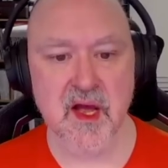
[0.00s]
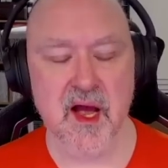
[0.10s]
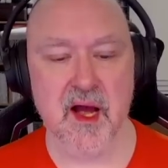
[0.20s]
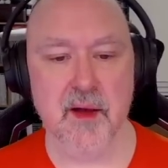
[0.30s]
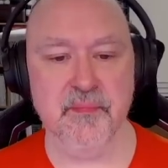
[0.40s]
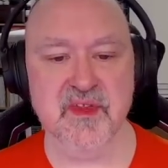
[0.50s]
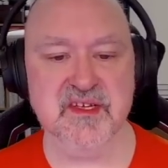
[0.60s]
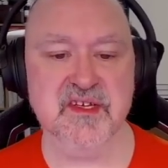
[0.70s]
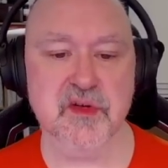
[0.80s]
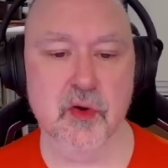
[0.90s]
Um,
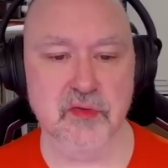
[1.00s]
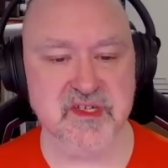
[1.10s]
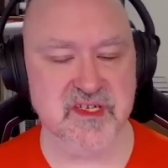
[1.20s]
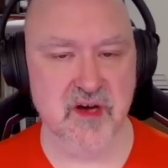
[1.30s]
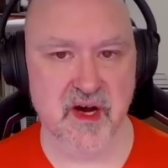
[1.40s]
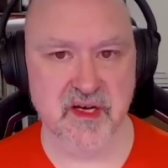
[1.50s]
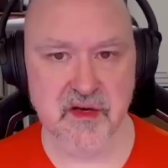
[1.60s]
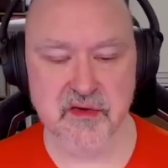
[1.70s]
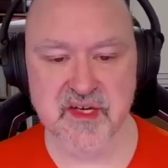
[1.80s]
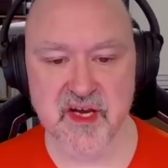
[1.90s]
this is called Snyder
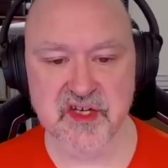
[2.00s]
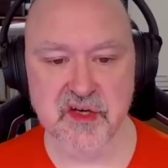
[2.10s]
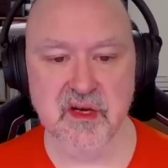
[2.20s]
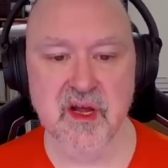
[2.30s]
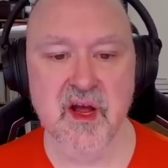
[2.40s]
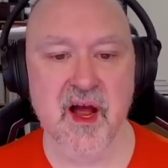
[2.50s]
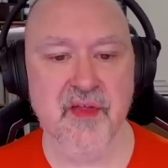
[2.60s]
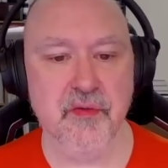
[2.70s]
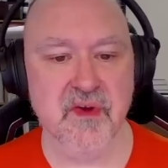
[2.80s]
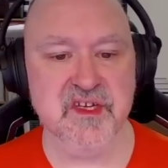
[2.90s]
notation. And
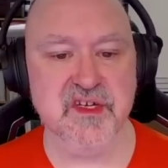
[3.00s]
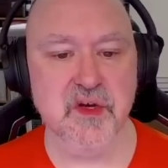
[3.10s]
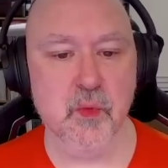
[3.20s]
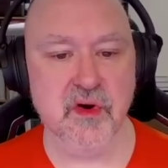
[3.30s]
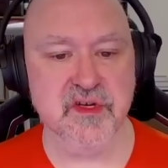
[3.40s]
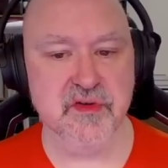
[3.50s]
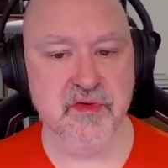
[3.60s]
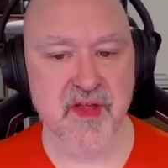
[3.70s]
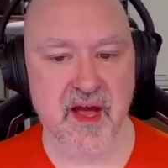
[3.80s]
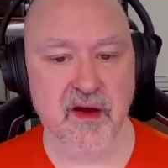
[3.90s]
the reason you want to do
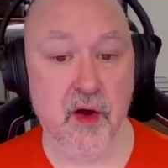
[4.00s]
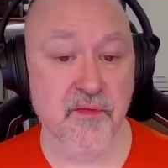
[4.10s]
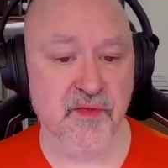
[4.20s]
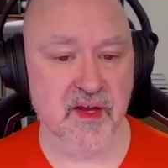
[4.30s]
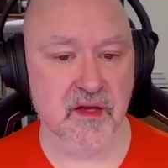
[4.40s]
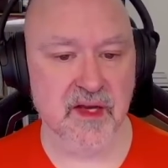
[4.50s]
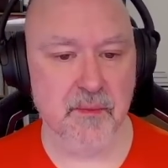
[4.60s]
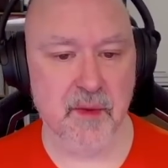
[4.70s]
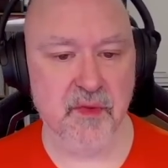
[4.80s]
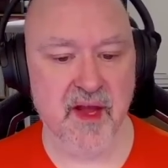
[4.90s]
that, hopefully it'll
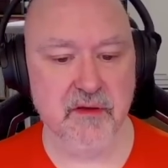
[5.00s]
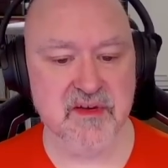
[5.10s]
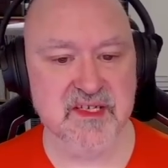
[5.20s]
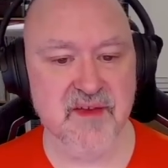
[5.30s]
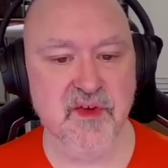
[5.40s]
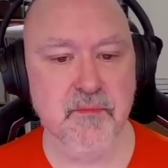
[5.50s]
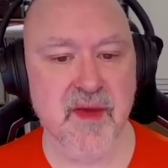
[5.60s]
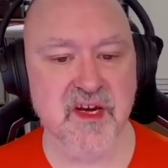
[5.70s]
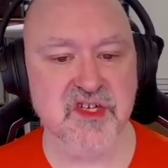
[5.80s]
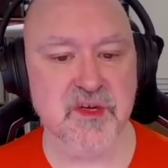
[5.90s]
come up later is if you
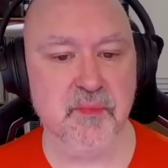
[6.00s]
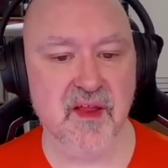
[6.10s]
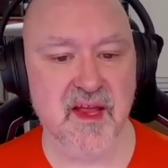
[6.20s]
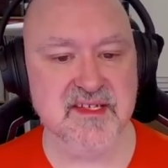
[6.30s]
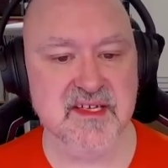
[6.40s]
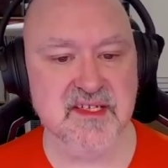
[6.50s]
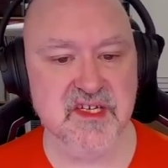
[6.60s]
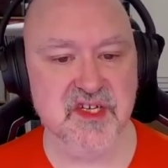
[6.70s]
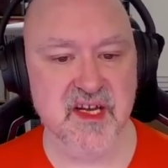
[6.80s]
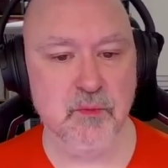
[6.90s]
manage to place a
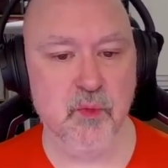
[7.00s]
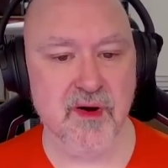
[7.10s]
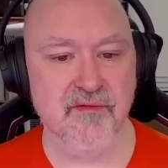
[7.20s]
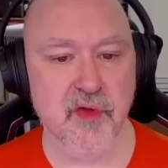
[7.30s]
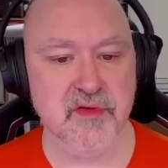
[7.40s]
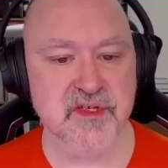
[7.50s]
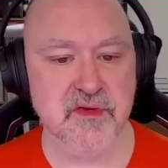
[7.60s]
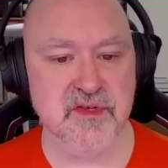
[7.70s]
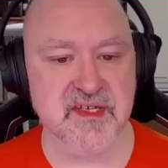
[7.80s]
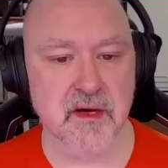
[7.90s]
digit in one of those
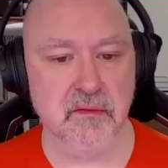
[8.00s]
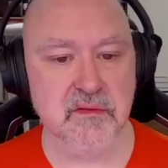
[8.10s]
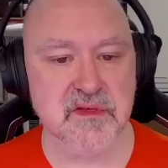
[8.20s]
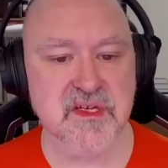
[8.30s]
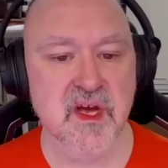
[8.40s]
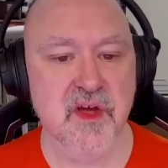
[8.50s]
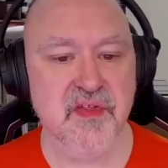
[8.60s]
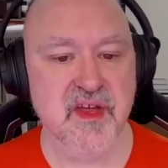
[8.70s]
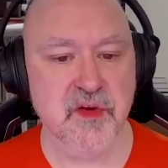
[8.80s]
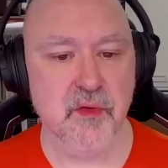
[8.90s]
two cells,
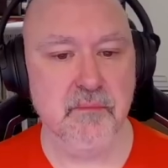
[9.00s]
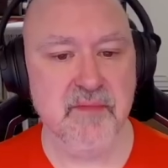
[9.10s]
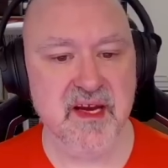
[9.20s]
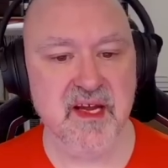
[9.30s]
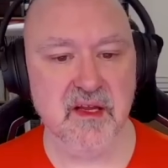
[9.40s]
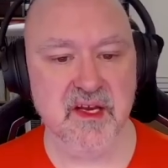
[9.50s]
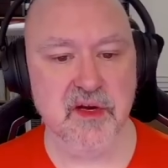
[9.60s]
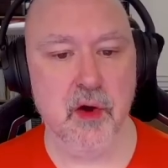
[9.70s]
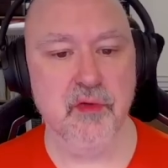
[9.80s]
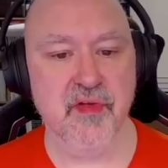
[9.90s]
then you immediately
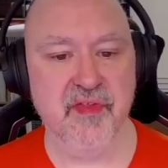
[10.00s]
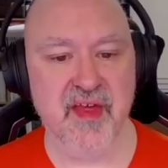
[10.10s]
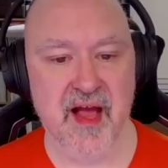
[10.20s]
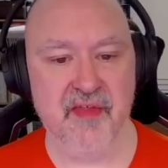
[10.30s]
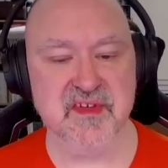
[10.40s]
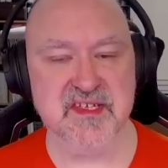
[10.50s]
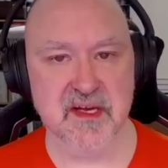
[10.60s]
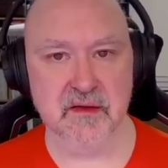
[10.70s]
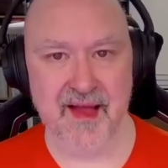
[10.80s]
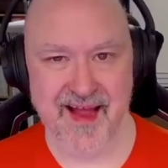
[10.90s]
know that the other
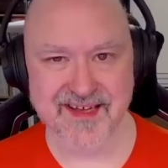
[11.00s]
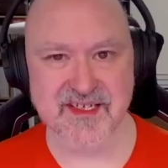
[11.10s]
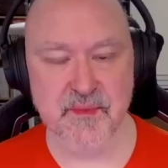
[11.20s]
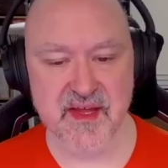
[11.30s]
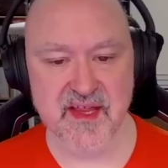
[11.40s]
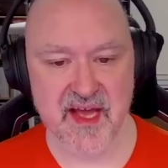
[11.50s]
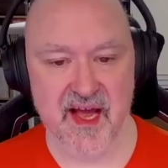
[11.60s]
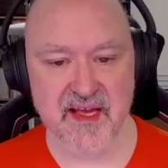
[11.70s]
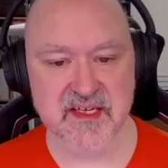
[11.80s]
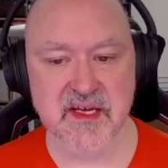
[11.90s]
cell has to be the
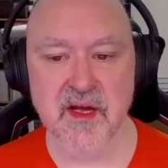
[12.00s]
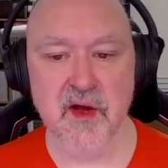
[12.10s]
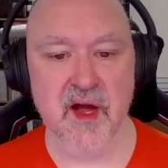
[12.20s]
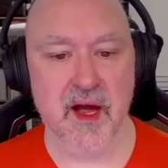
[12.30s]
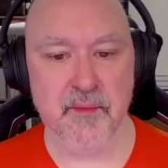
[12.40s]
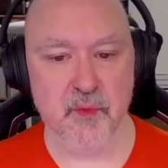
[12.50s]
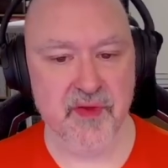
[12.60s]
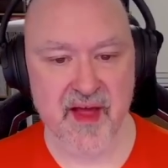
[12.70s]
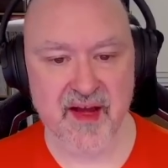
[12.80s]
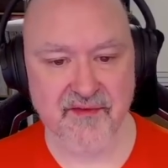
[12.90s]
8 um,
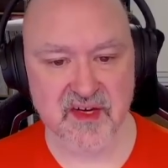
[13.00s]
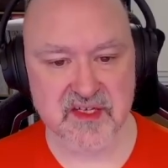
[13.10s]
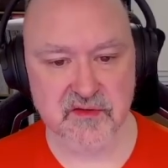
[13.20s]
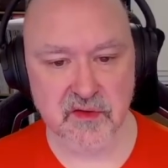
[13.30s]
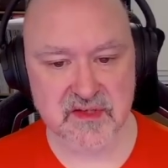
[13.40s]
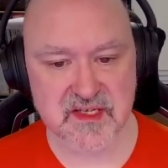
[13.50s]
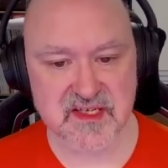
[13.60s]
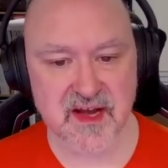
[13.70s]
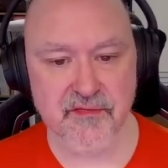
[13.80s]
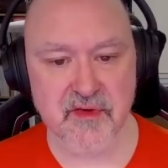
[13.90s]
without having to
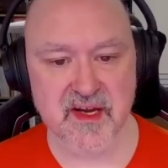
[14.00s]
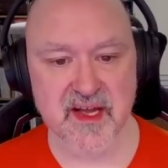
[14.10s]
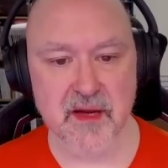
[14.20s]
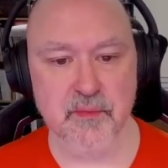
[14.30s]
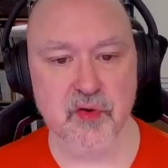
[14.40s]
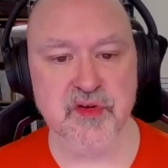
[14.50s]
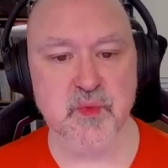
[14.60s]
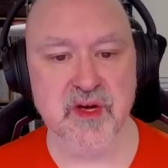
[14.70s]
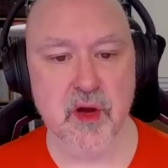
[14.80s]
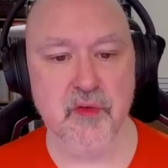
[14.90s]
discover it again because
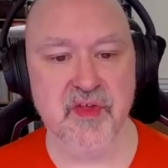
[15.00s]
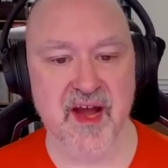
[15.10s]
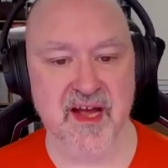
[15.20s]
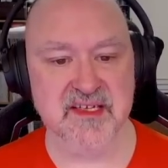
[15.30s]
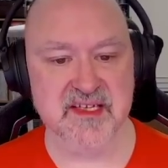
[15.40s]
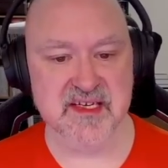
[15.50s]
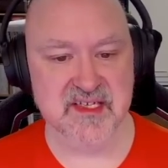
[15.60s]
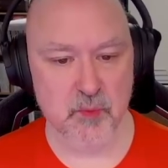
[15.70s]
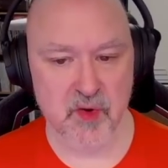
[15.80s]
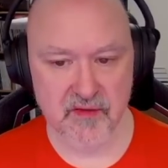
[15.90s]
we know that 8 is
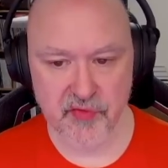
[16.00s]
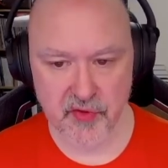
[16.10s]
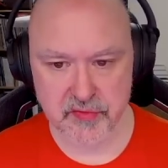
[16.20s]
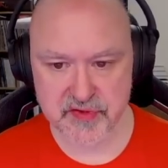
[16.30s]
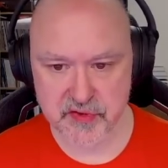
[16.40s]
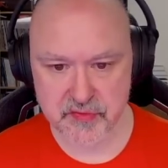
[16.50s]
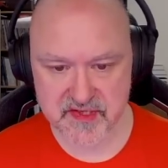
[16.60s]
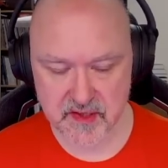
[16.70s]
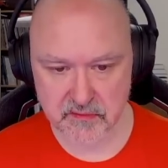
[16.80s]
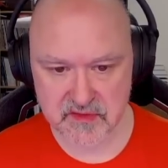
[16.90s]
in one of those two
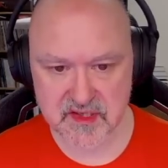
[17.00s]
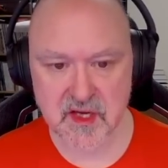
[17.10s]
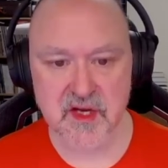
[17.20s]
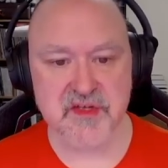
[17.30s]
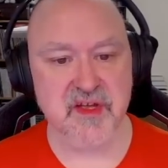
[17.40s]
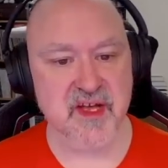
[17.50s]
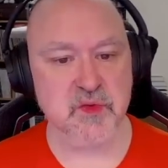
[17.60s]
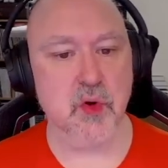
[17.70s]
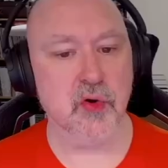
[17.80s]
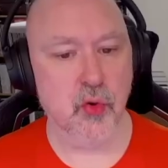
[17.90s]
cells. So that's
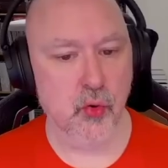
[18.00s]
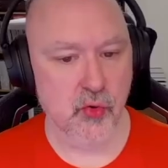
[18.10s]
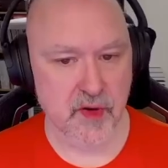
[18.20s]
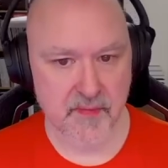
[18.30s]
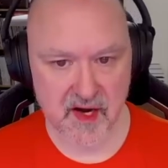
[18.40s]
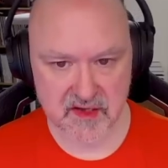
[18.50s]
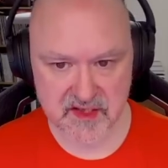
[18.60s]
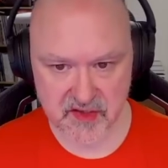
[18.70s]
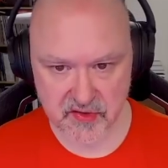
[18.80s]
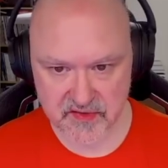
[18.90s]
what corner marks
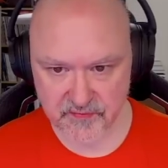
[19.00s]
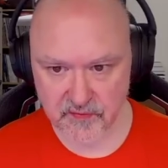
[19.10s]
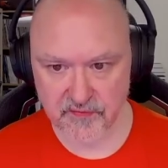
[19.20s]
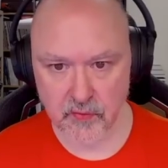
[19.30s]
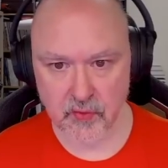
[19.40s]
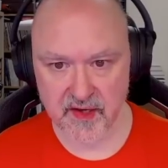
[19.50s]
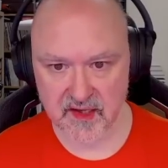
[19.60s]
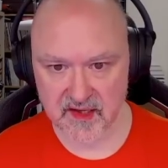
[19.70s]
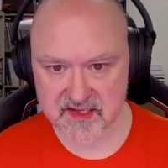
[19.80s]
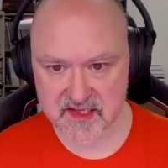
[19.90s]
are useful for in
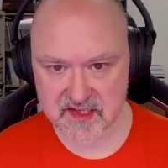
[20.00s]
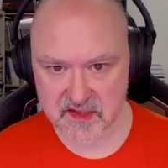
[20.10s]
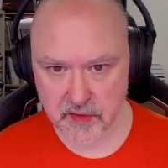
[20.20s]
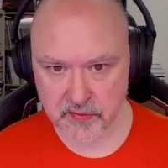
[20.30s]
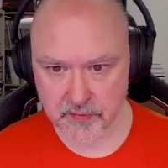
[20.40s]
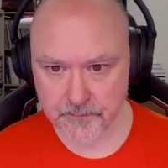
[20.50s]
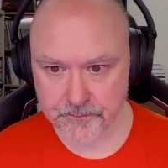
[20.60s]
classic Sudoku.